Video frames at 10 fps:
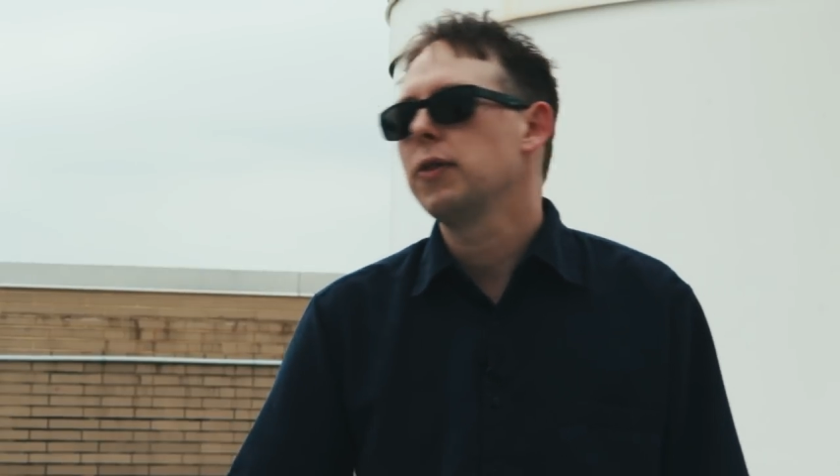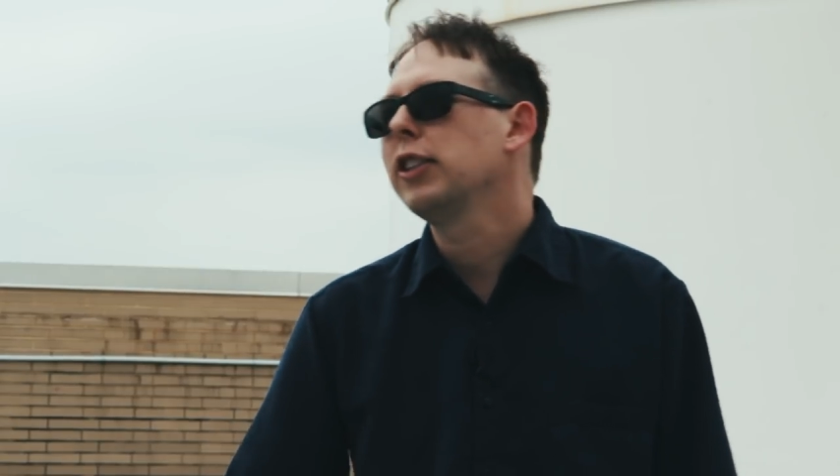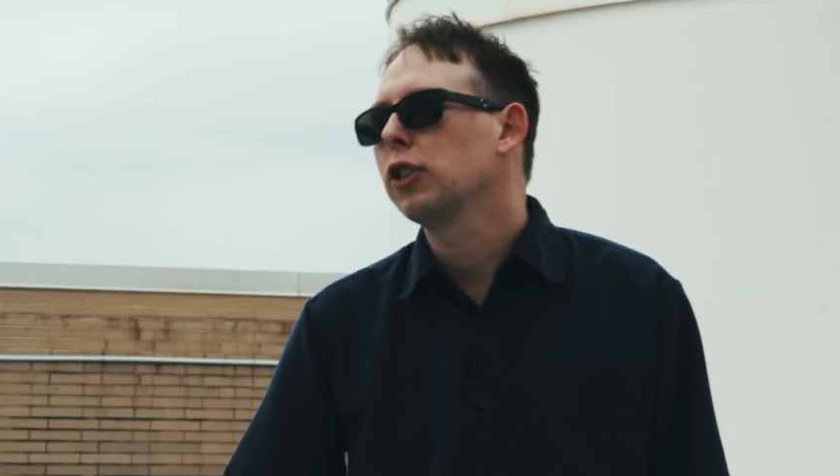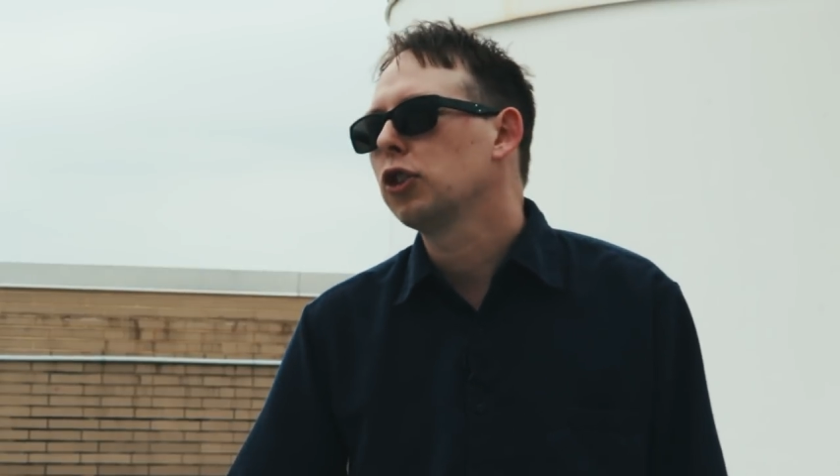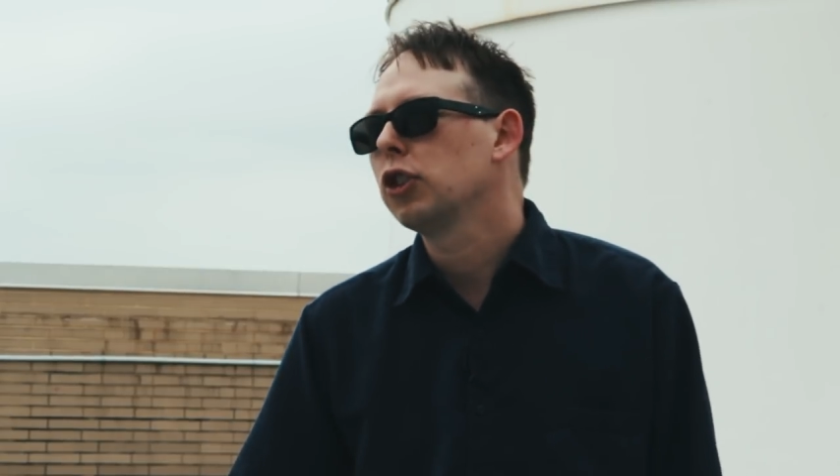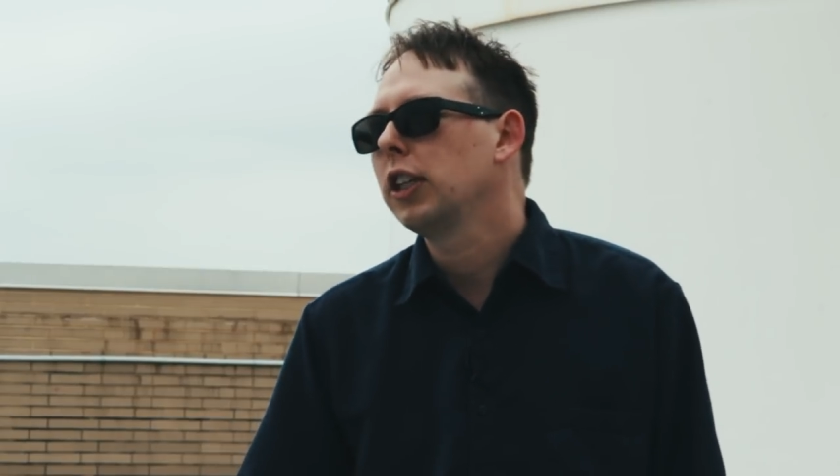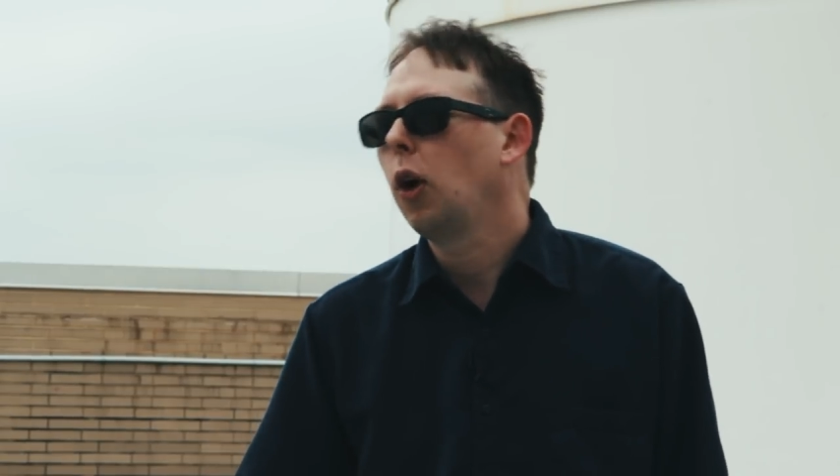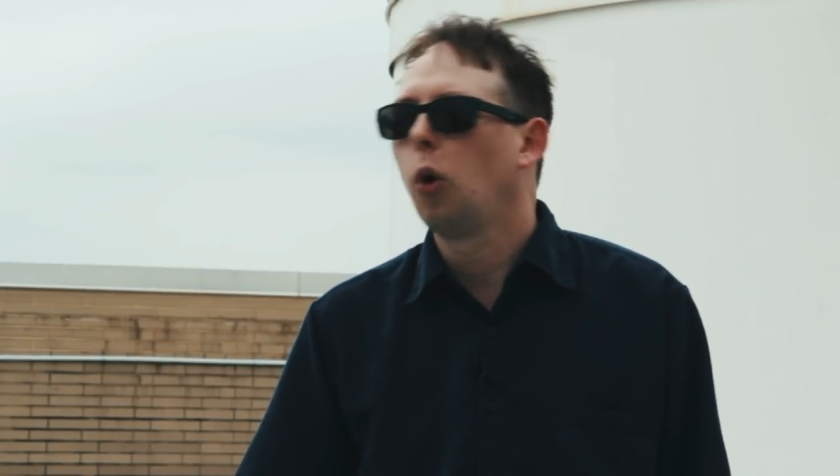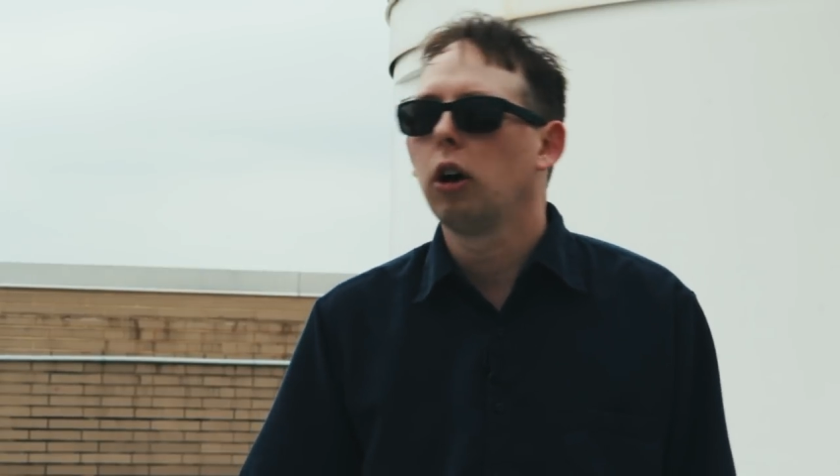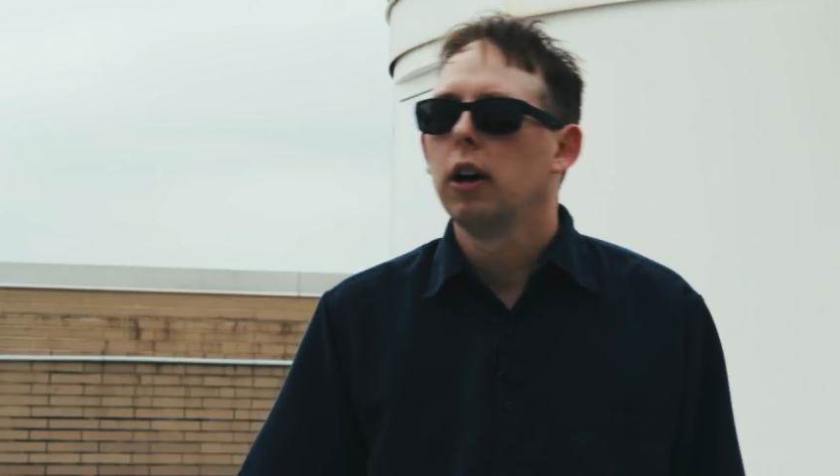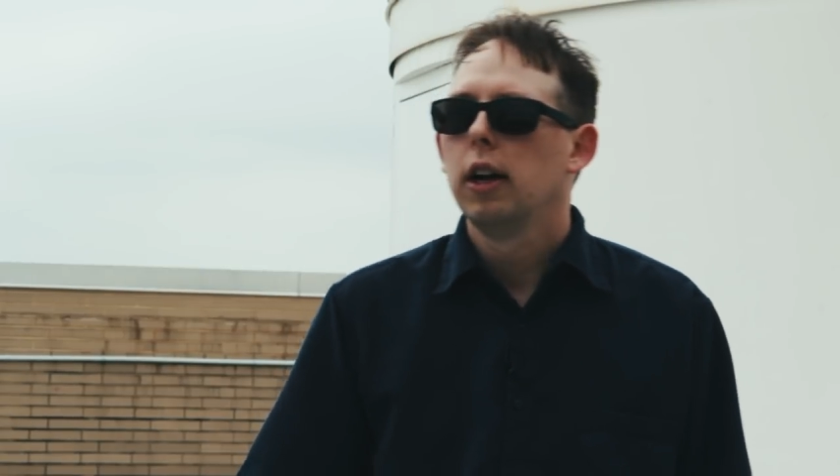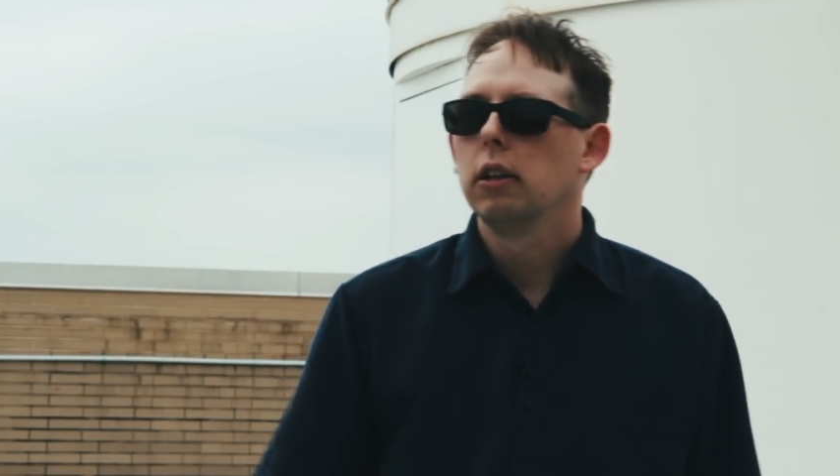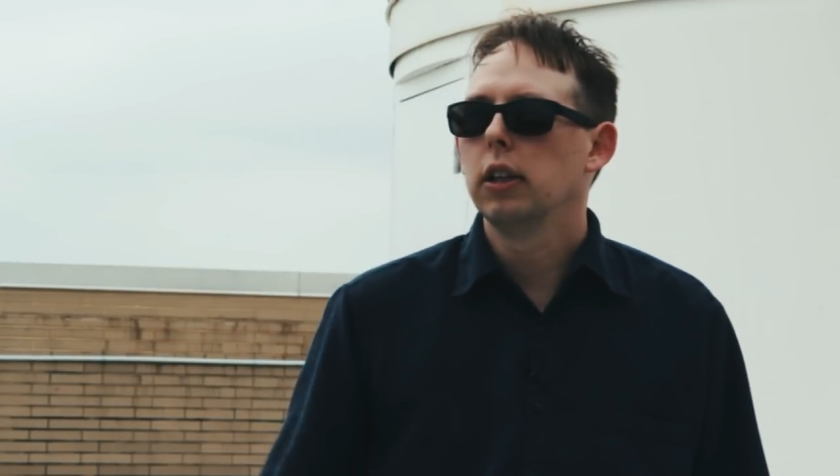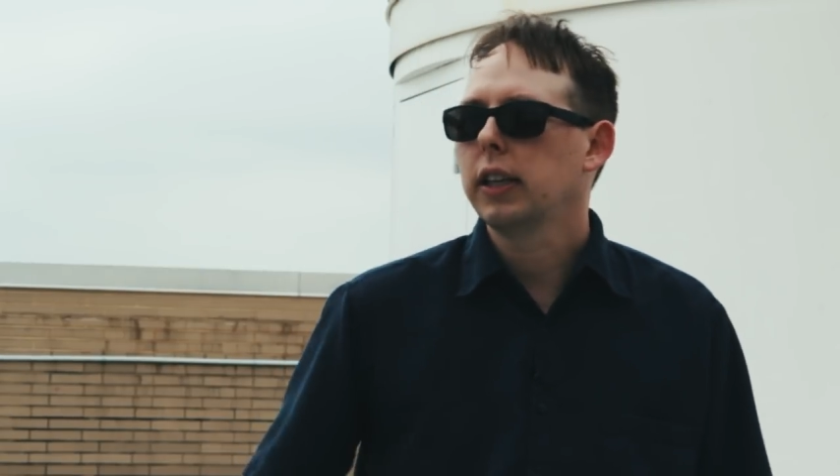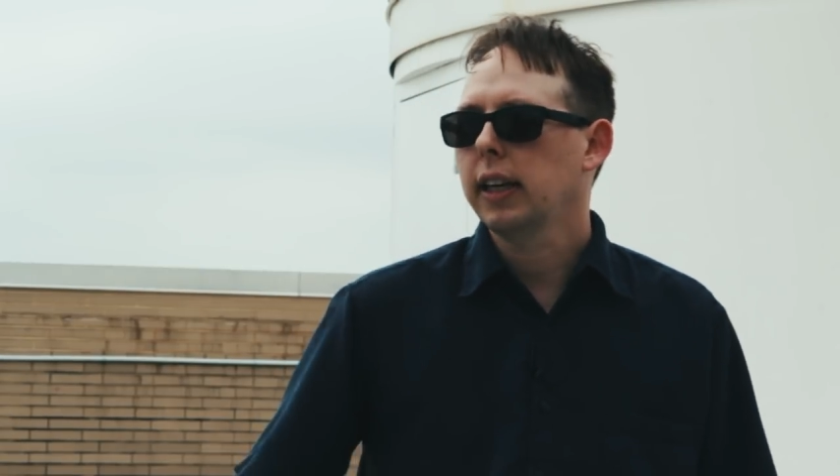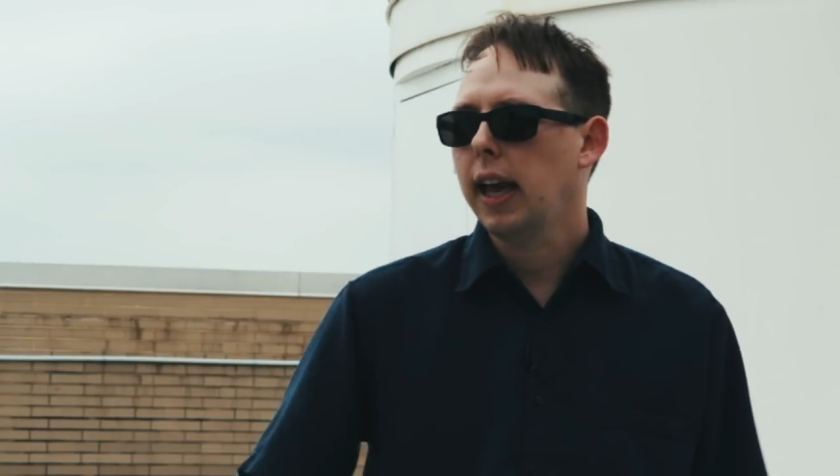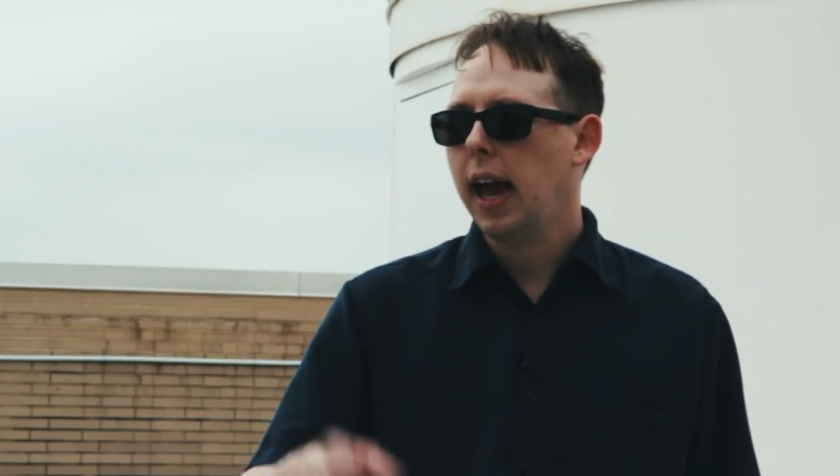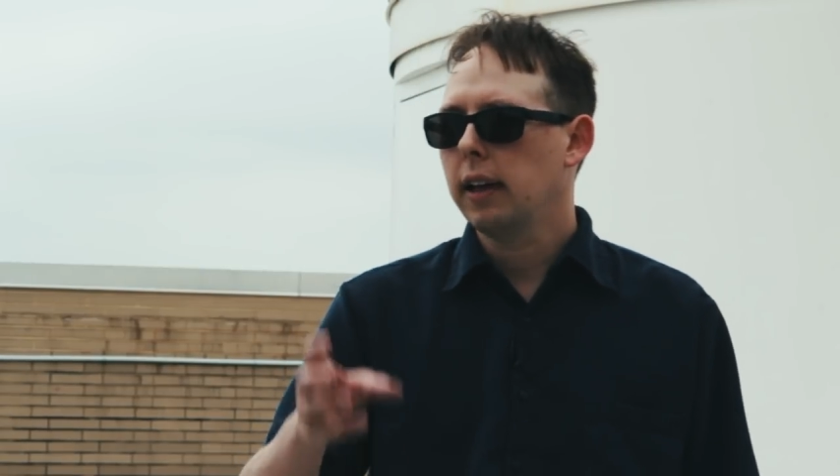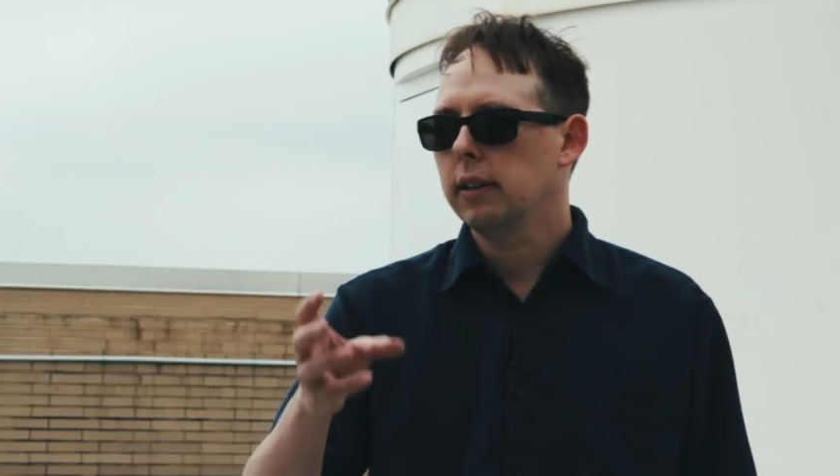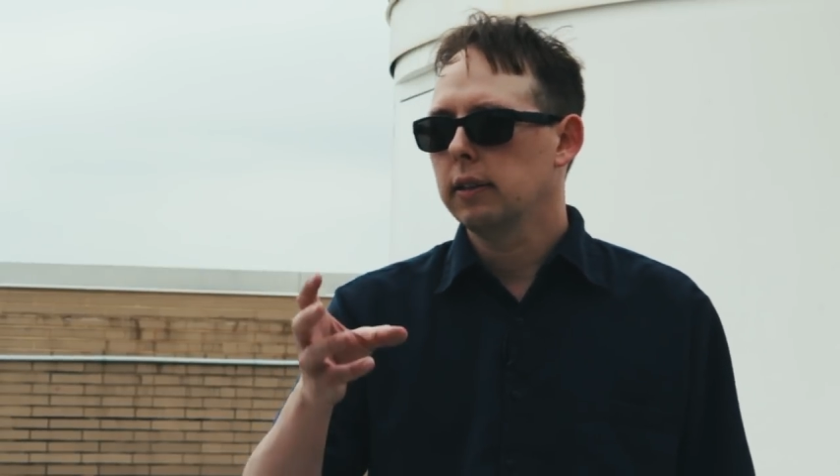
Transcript: of industry, or looking at